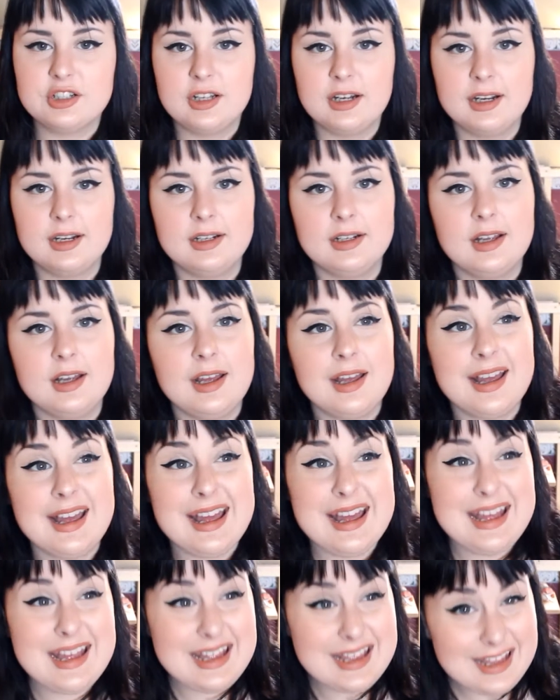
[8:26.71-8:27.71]
line,
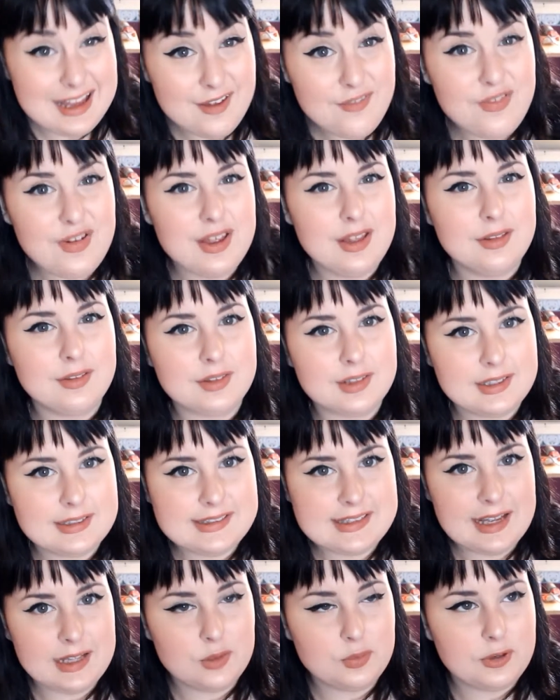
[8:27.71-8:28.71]
even
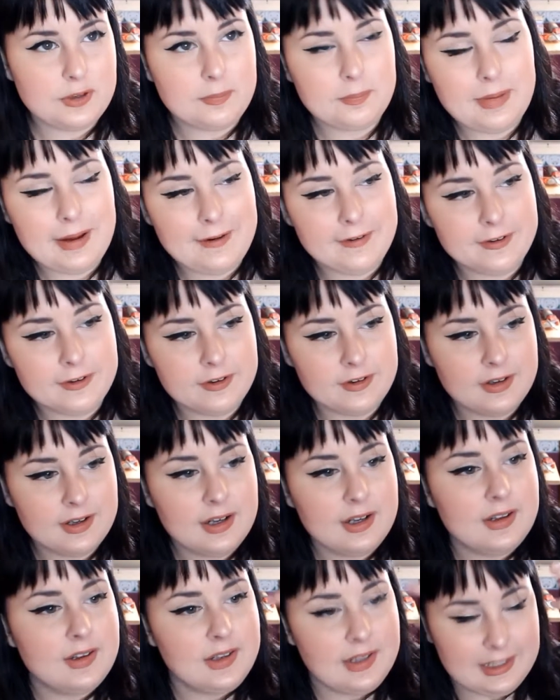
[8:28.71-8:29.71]
set with
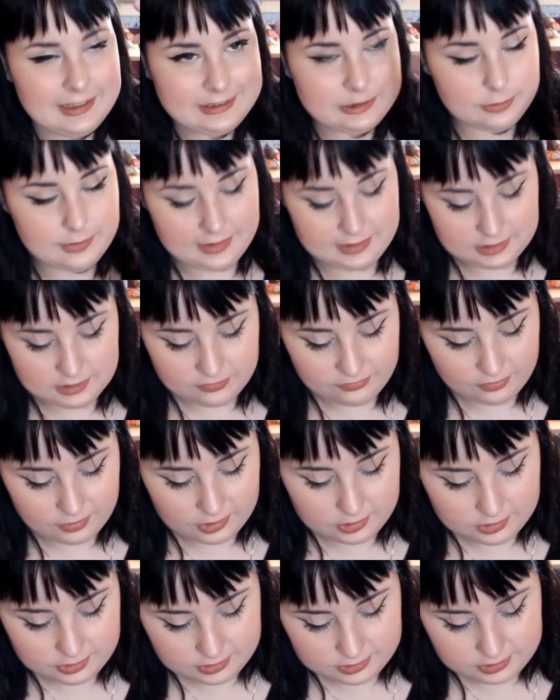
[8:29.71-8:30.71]
powder, it
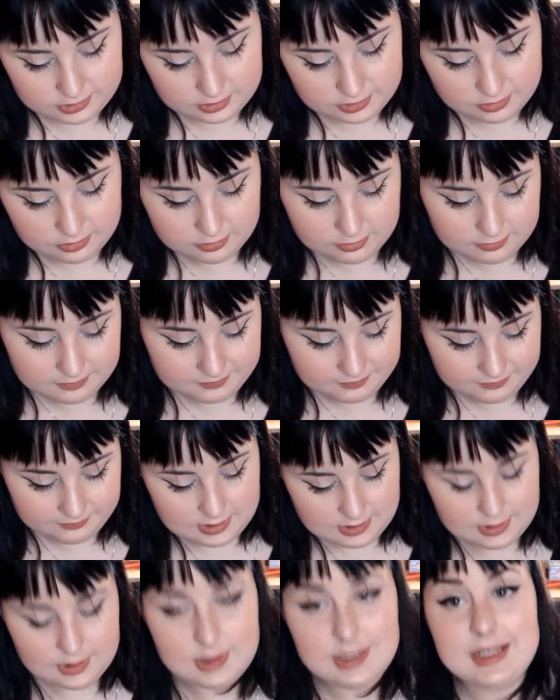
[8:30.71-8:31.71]
transfers, so
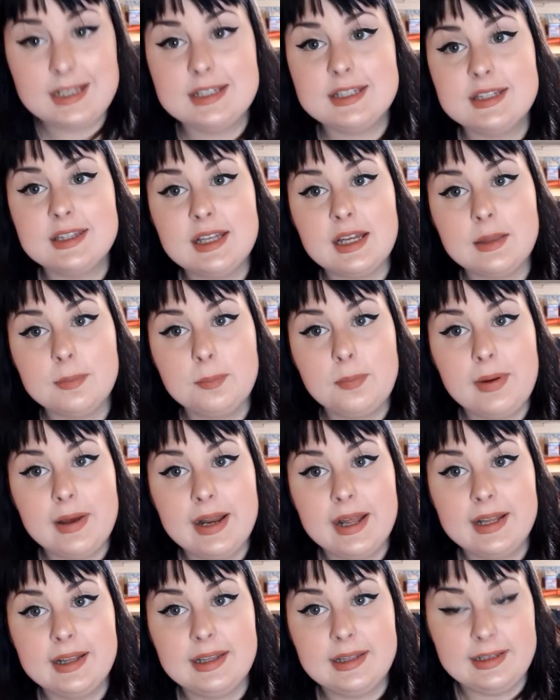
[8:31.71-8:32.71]
it's not
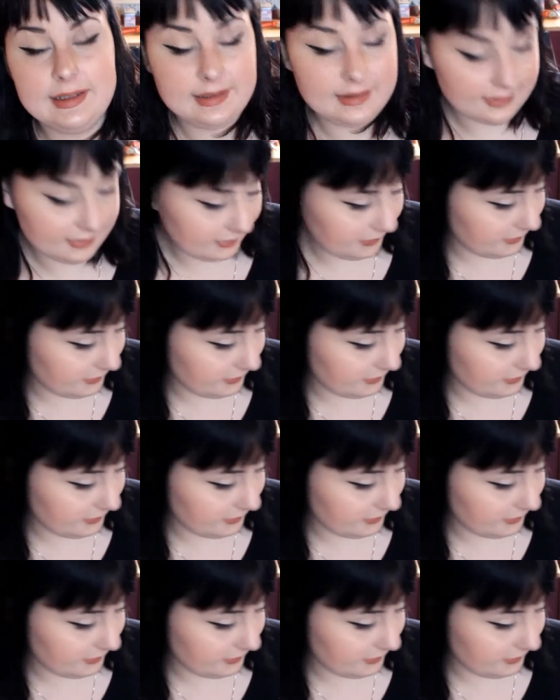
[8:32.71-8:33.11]
pretty.